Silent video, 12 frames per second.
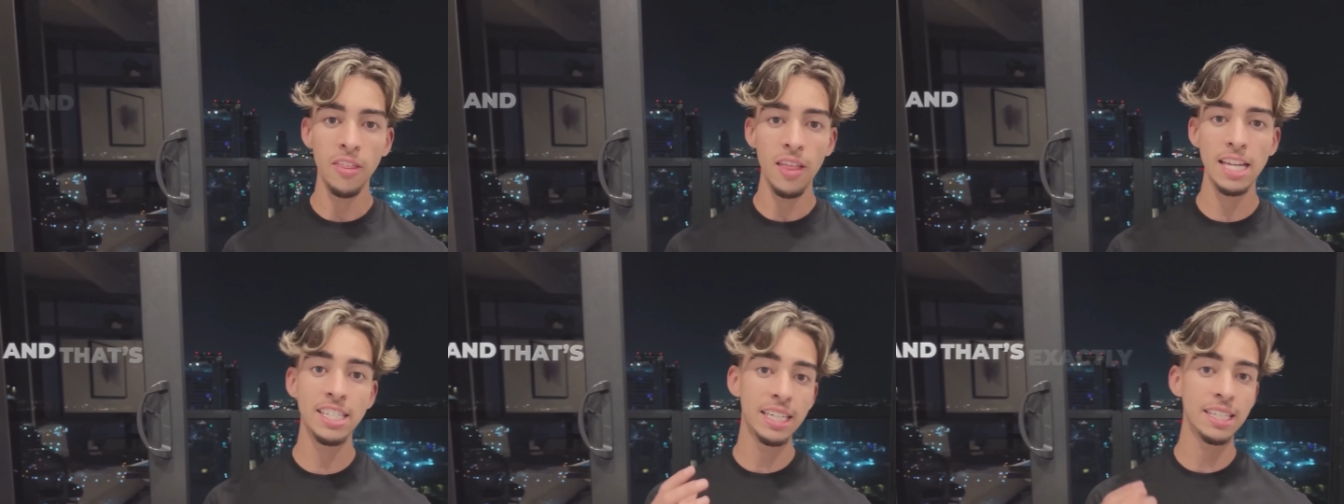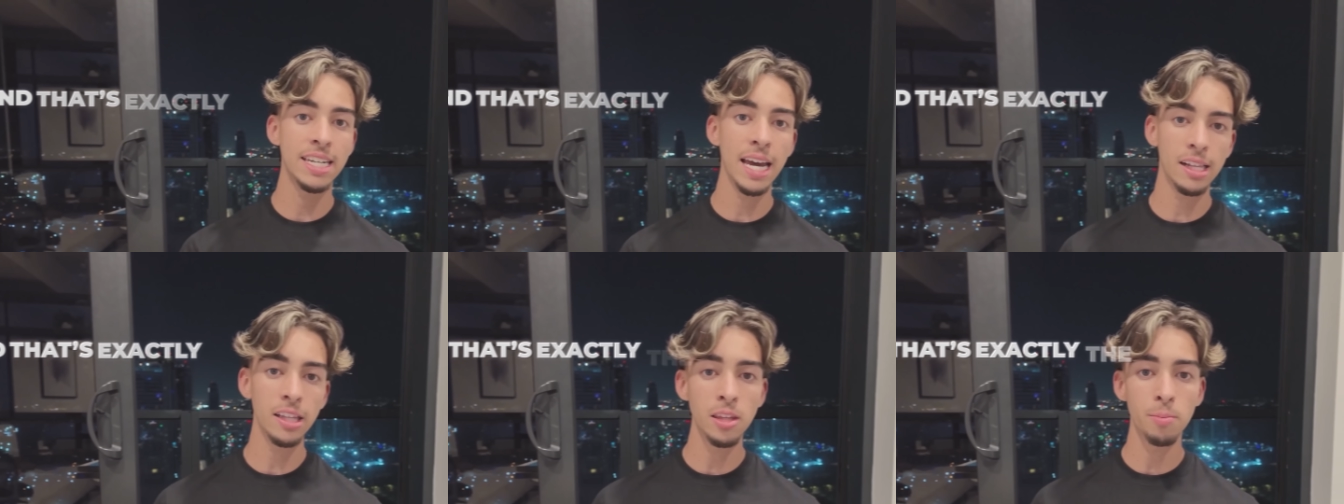And that's exactly
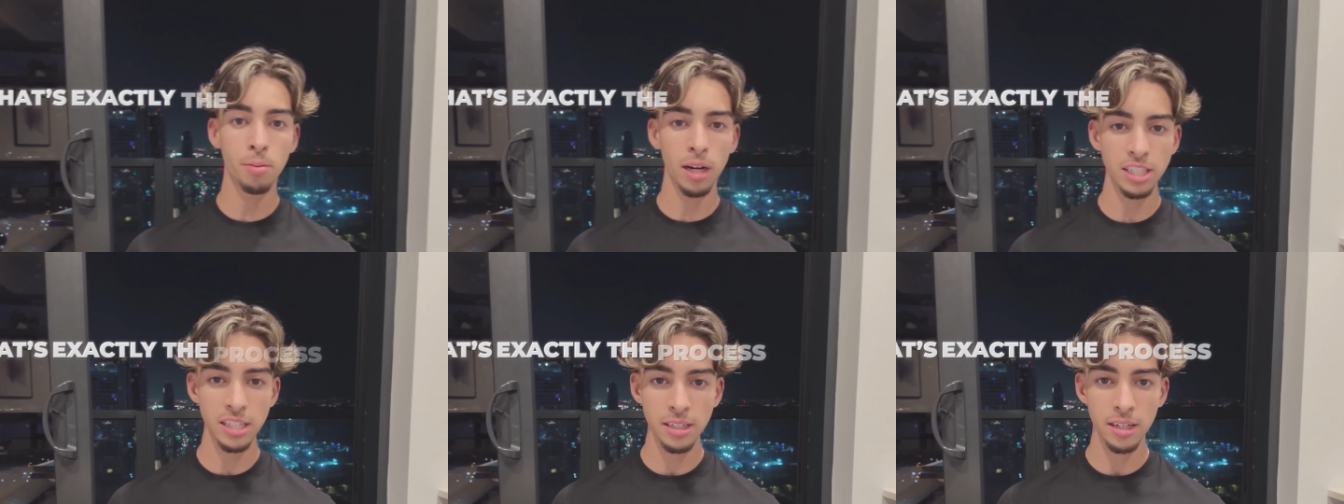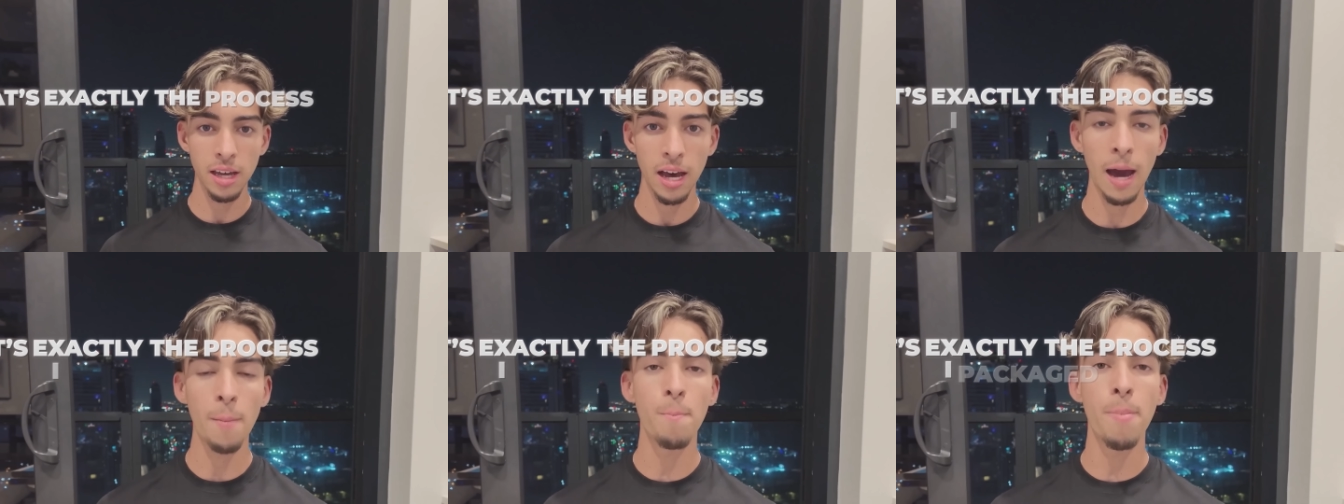Exactly the process
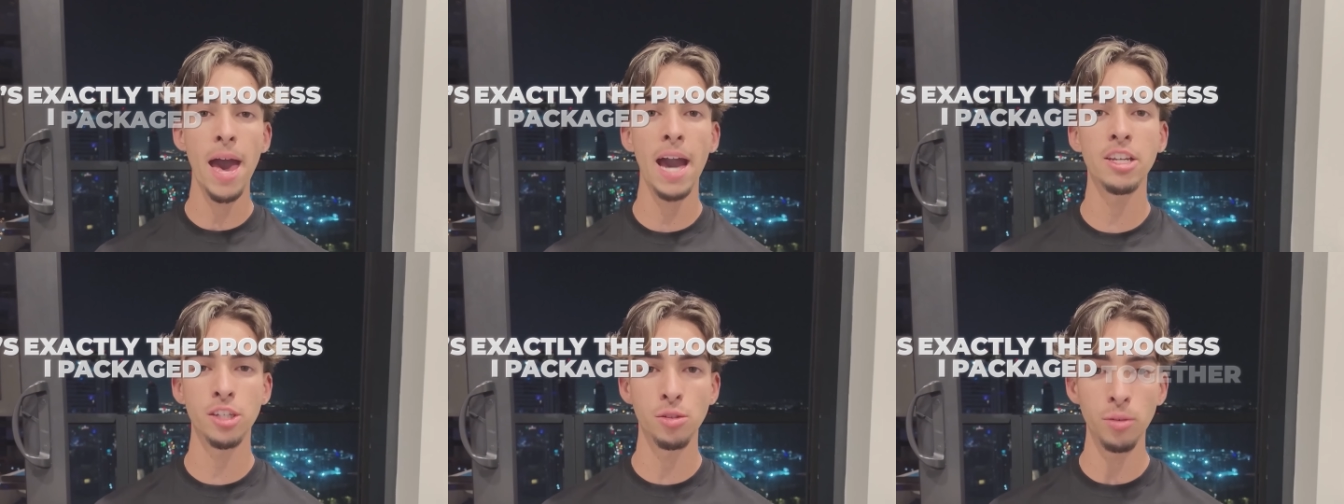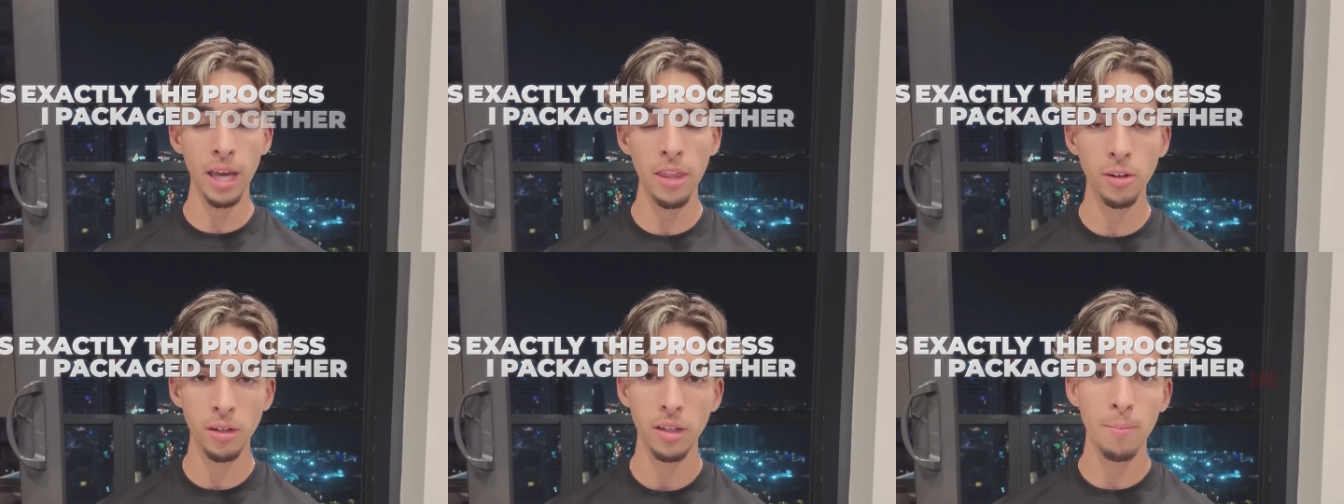I packaged
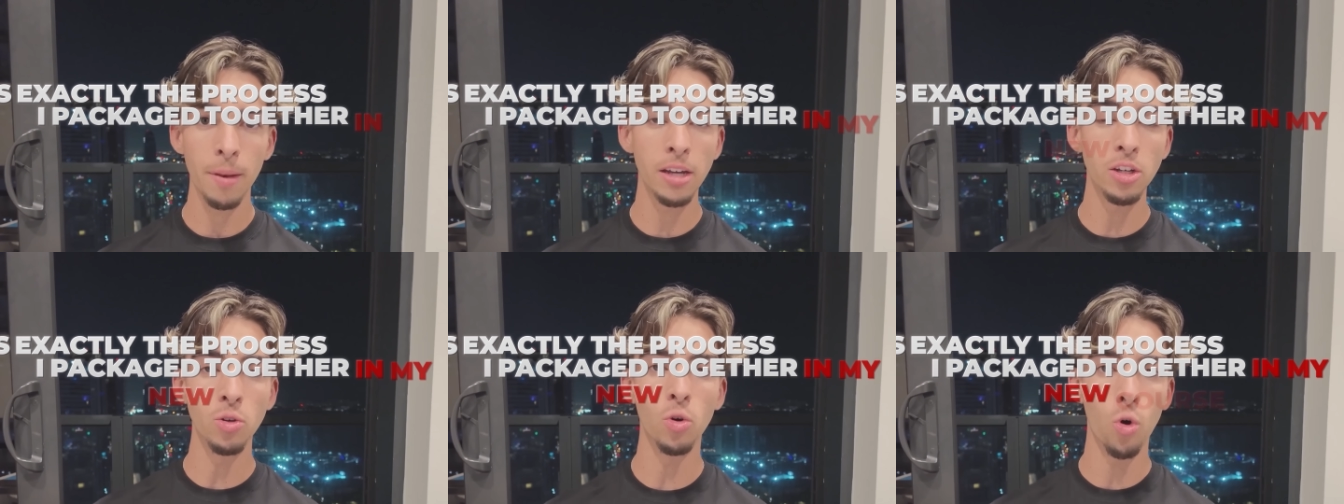together in my new